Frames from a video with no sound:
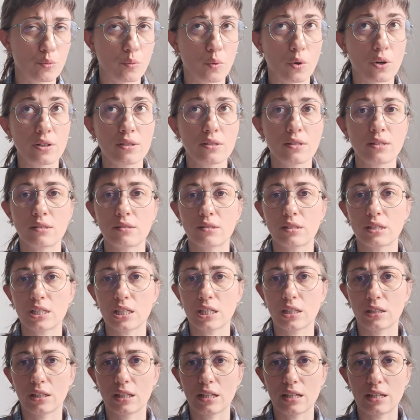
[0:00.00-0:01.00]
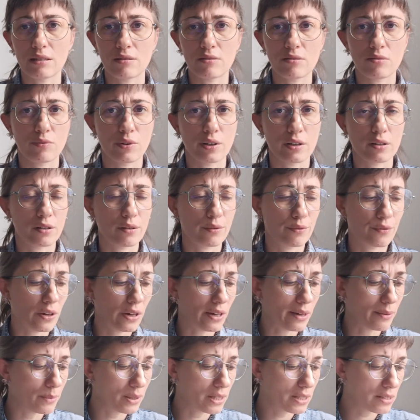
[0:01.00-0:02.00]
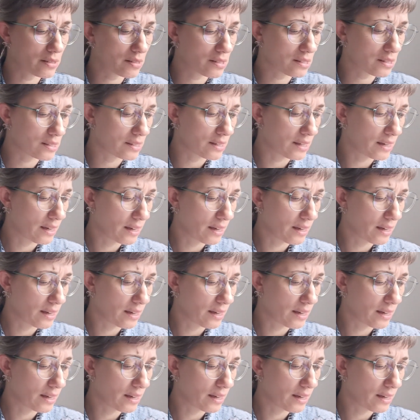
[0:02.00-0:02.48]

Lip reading: was and still is very famous.